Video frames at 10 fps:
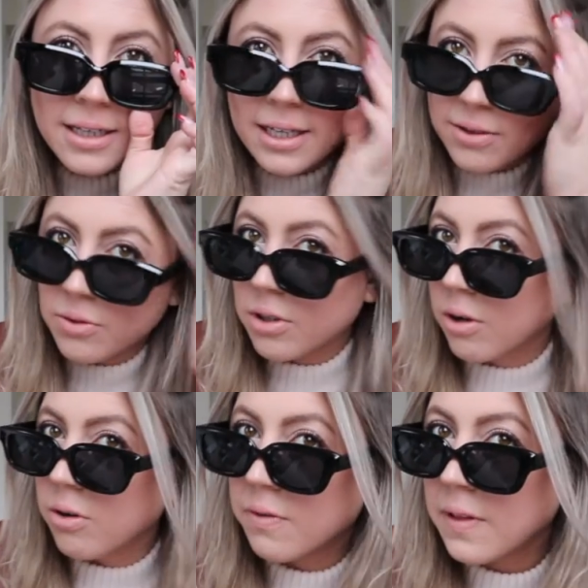like you look
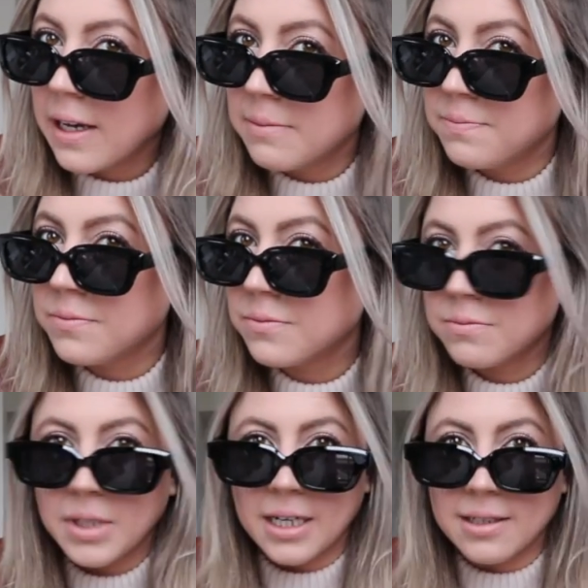over them
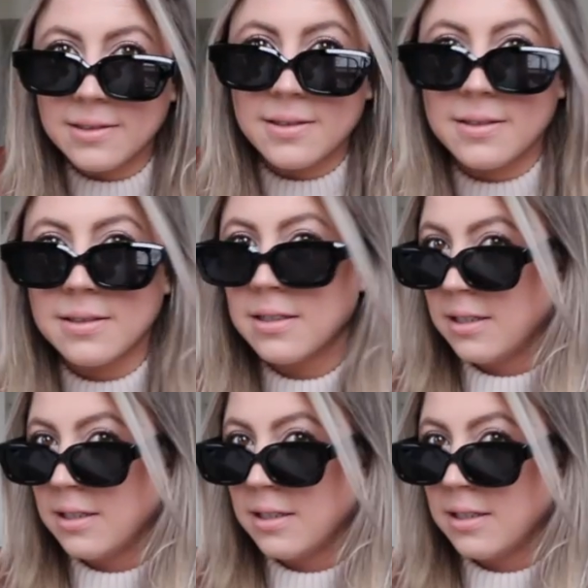because